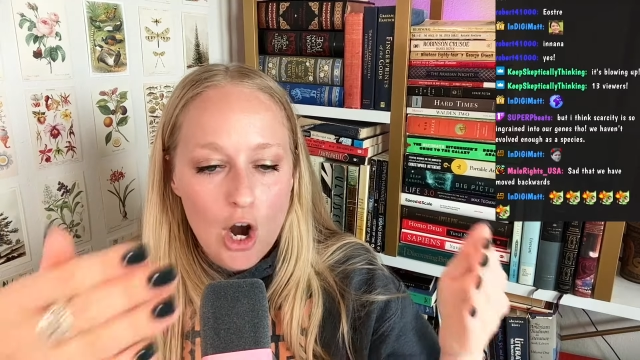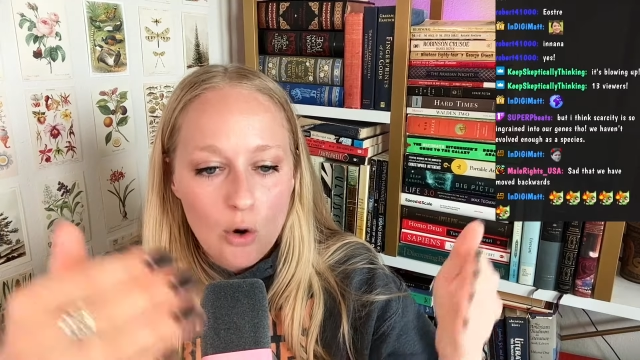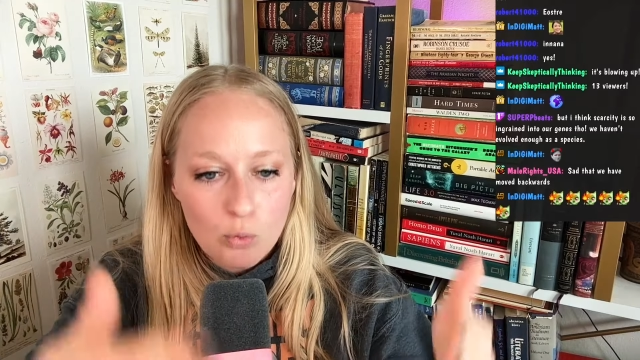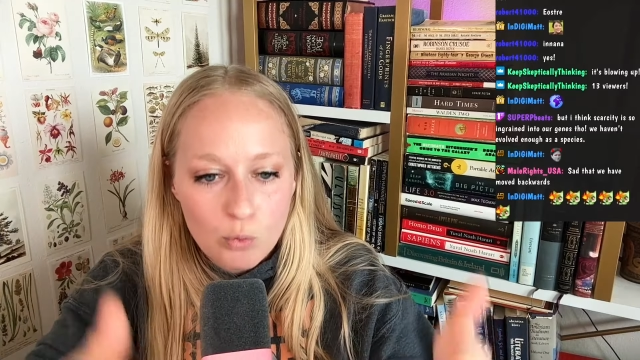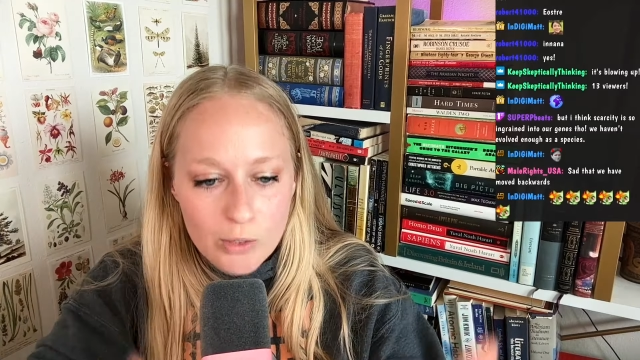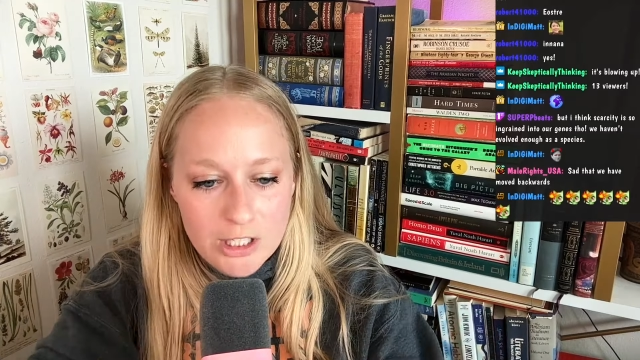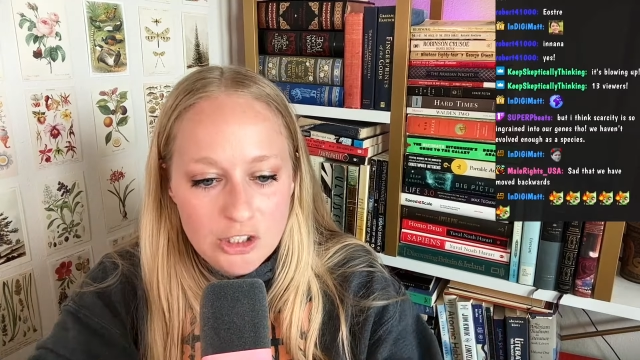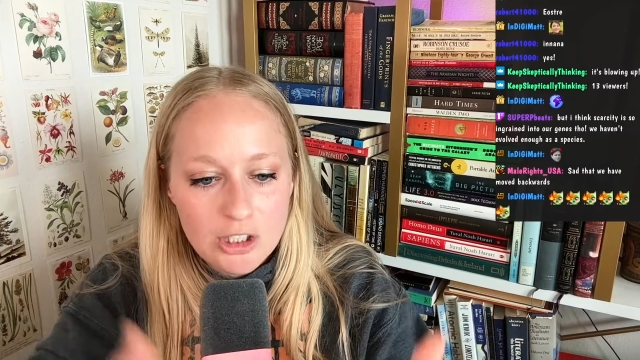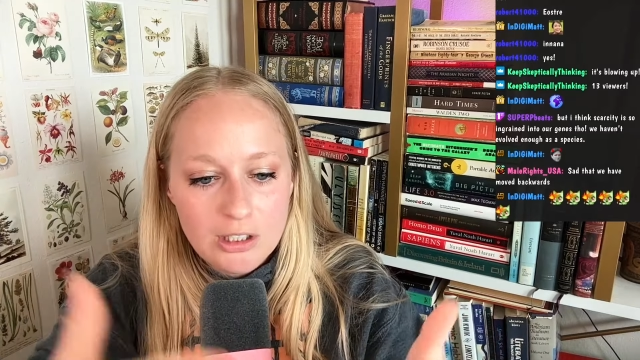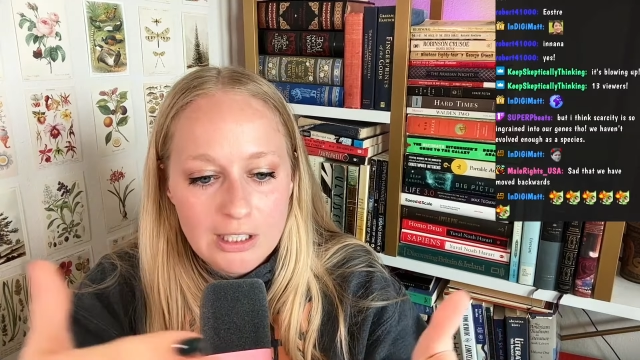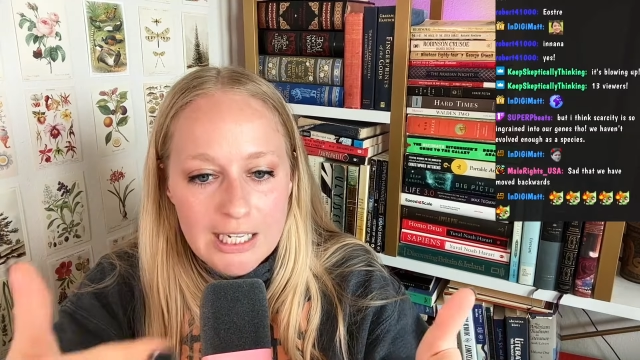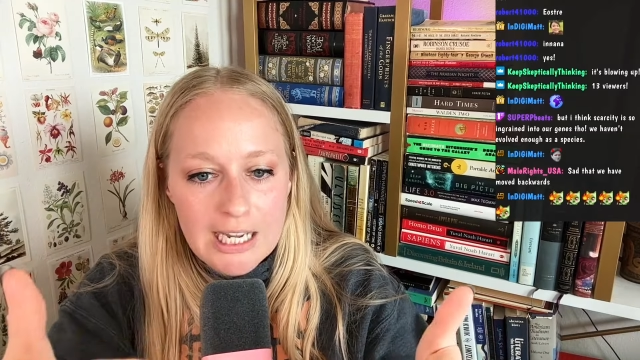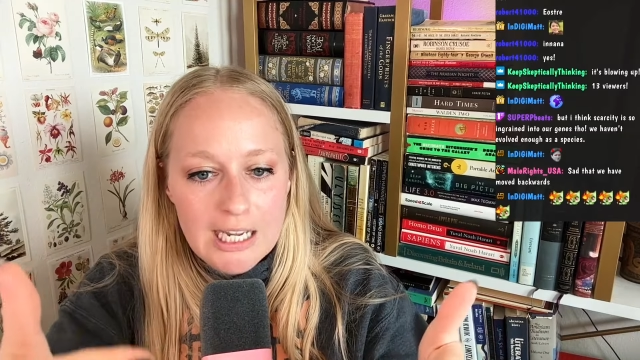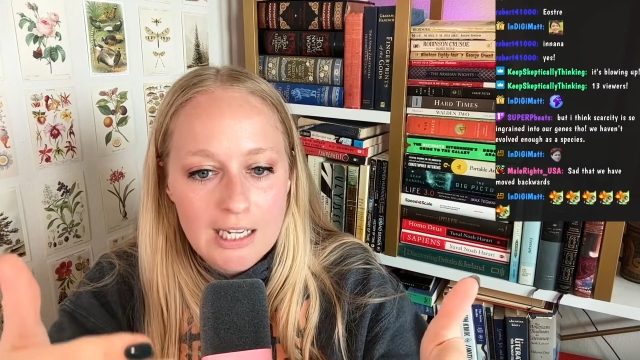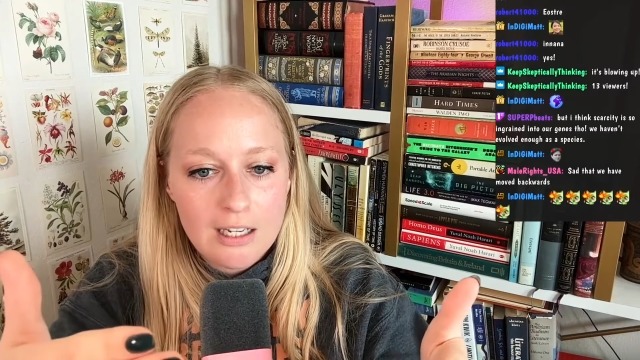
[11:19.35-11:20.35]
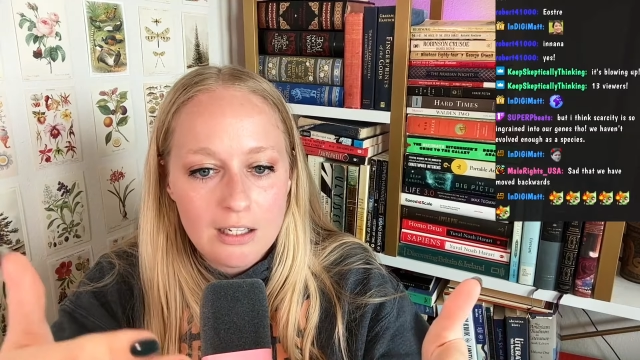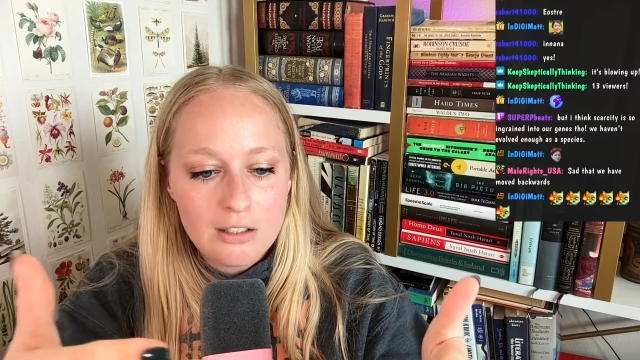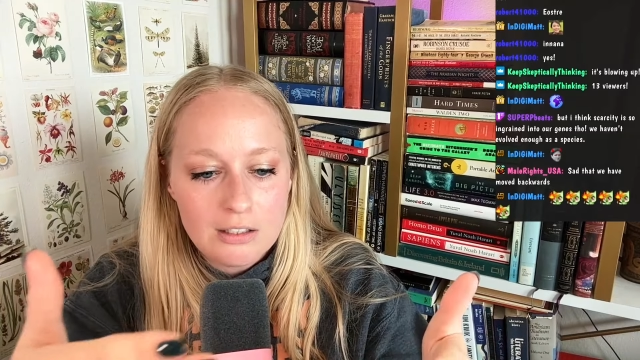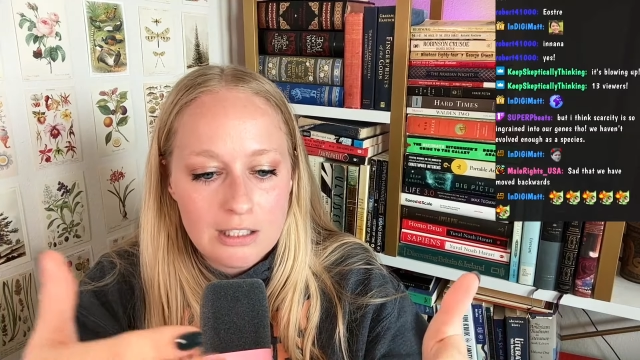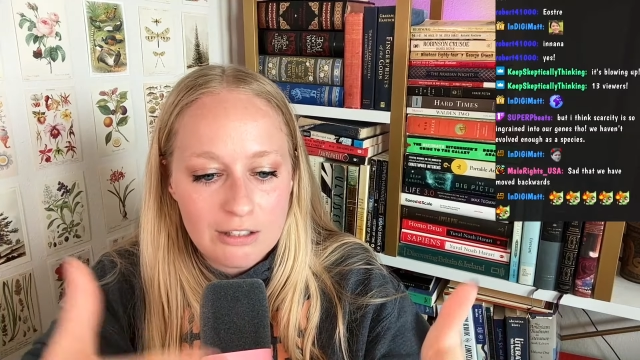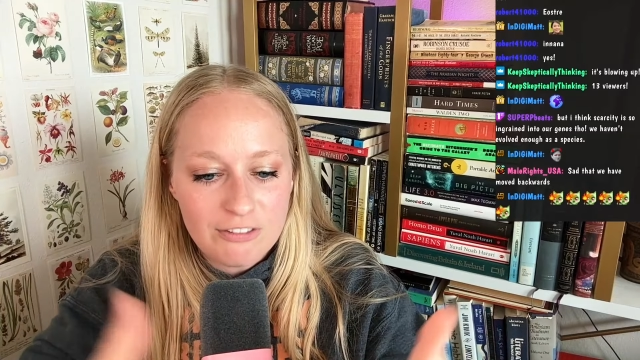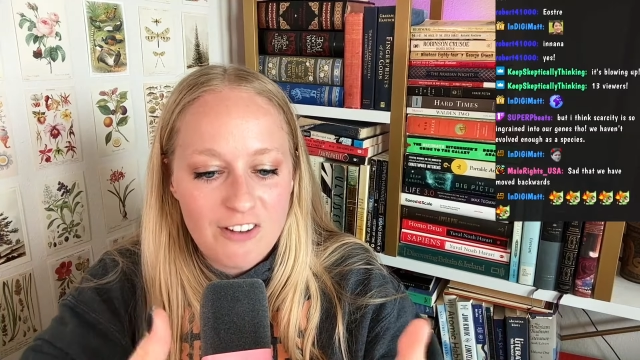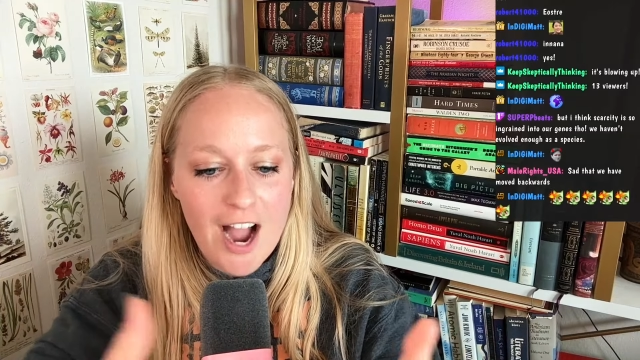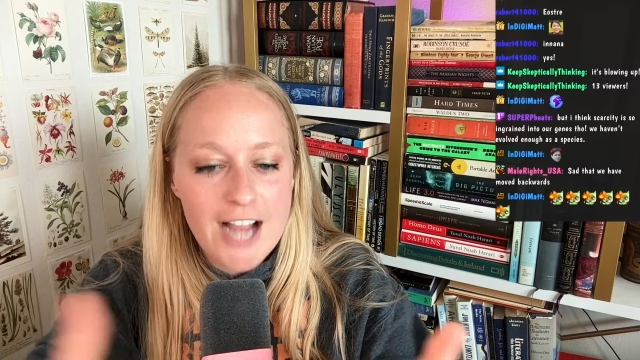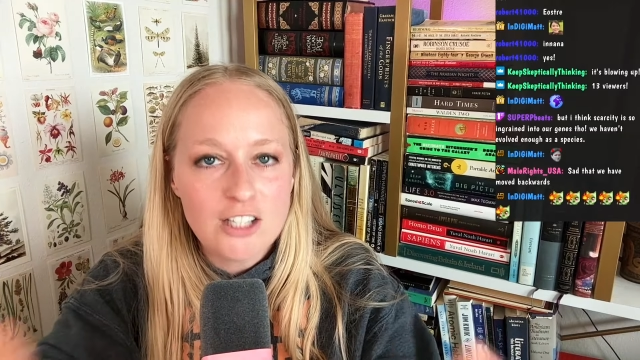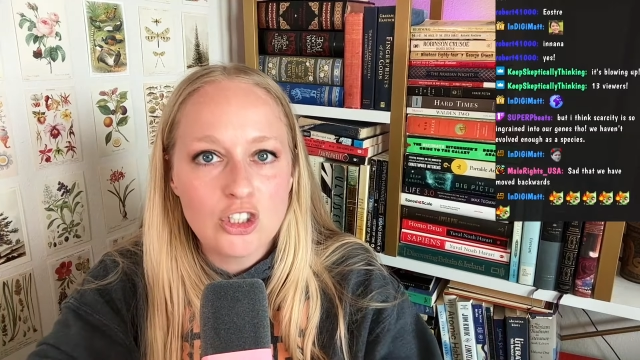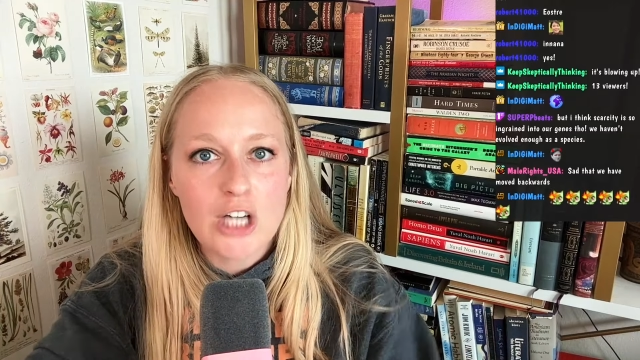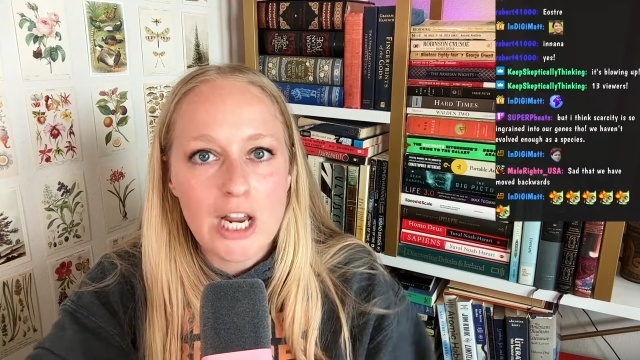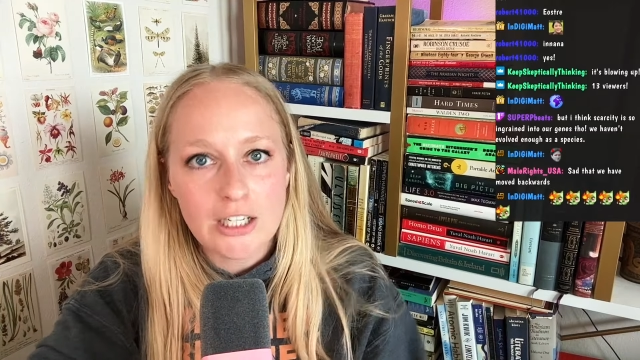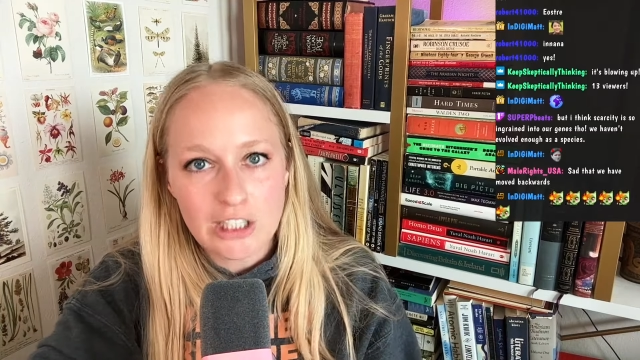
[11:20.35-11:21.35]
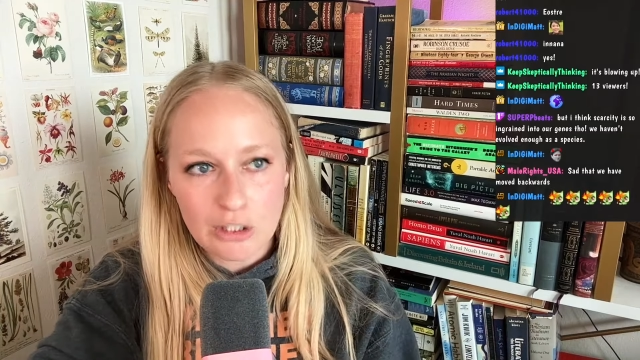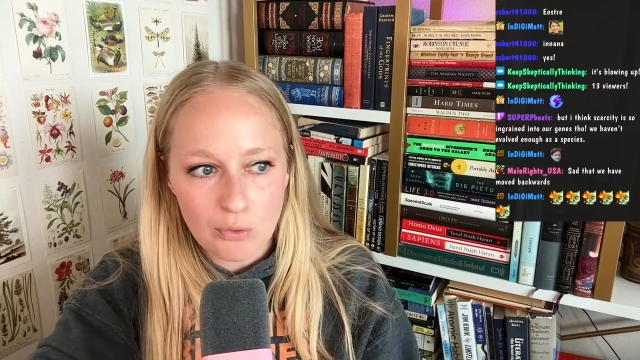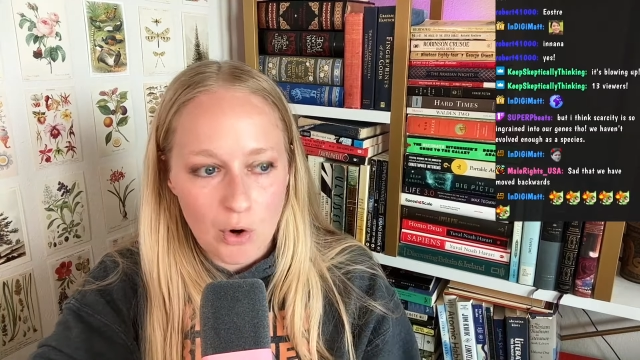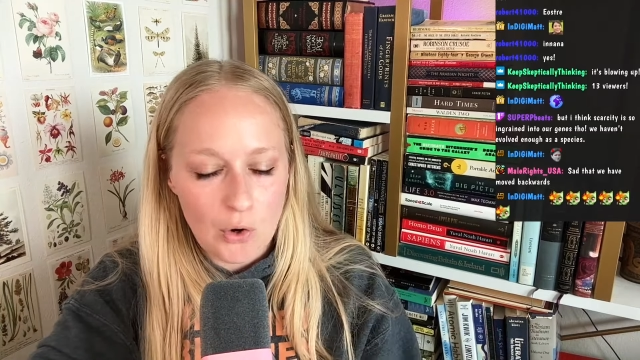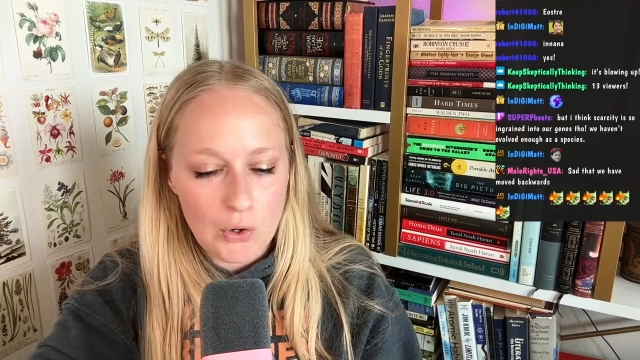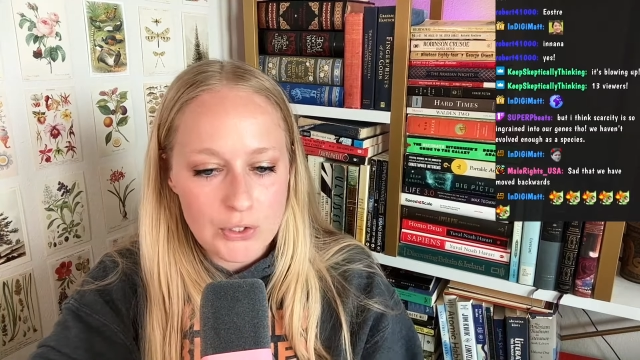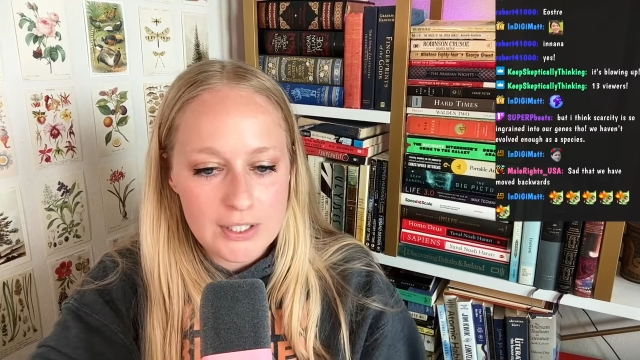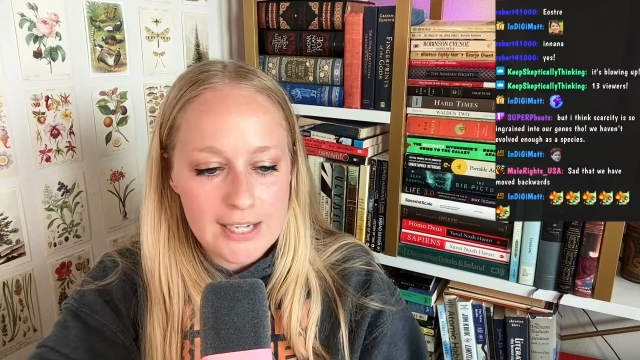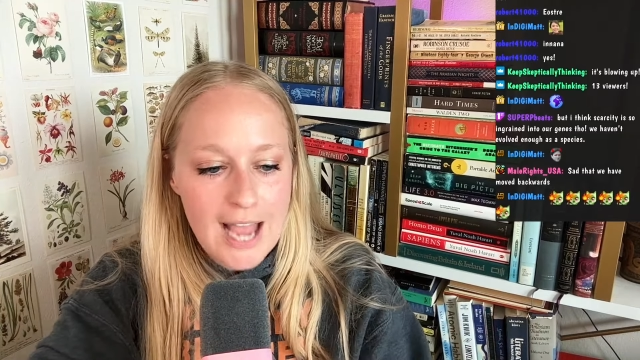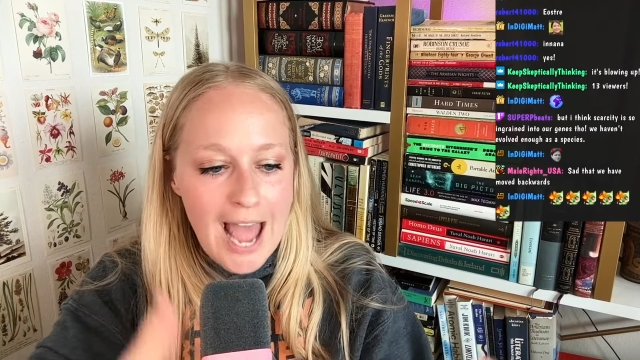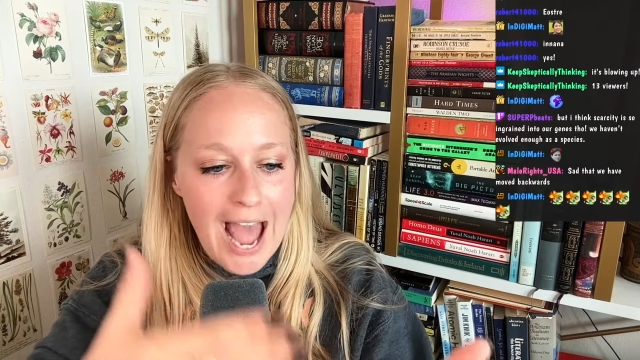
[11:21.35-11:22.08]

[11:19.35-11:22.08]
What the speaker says: rigidly defined gender roles,